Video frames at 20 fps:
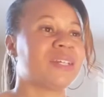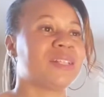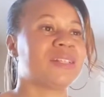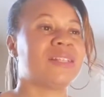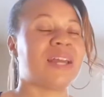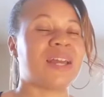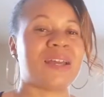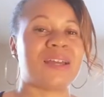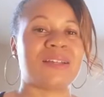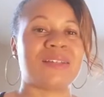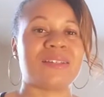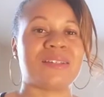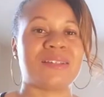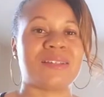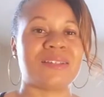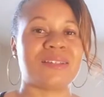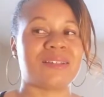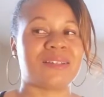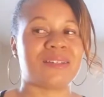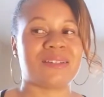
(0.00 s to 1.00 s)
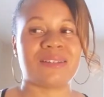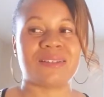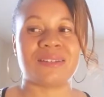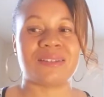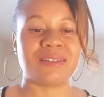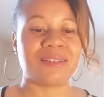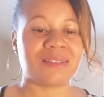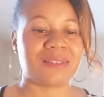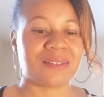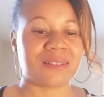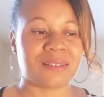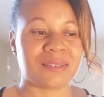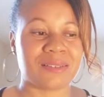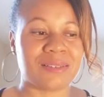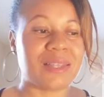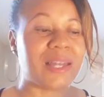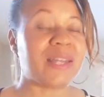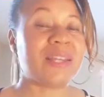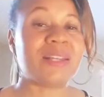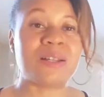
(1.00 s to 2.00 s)
that
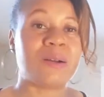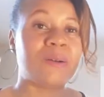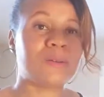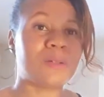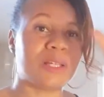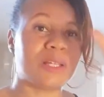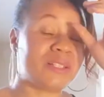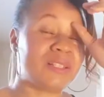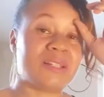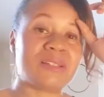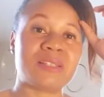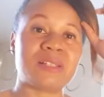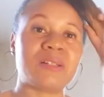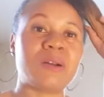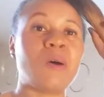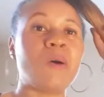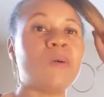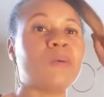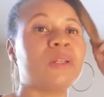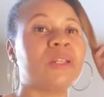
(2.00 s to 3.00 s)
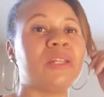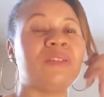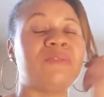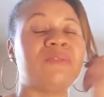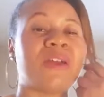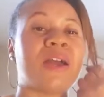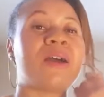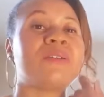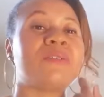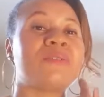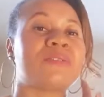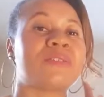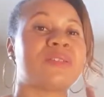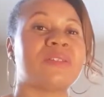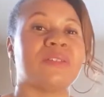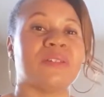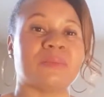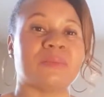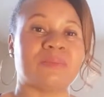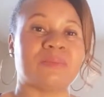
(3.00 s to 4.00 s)
they don't it doesn't hold any value to
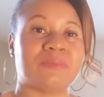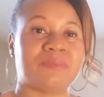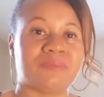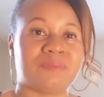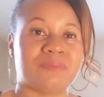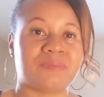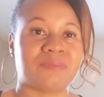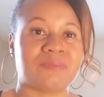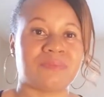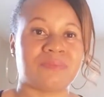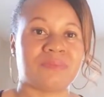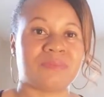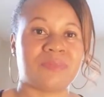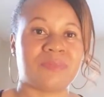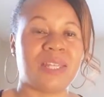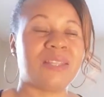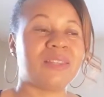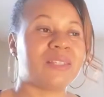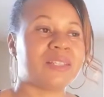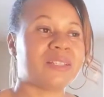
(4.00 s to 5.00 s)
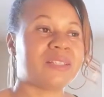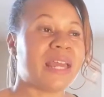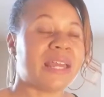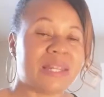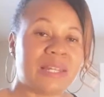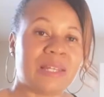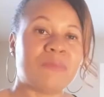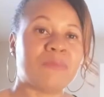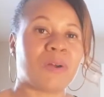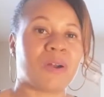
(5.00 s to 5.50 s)
them in the dating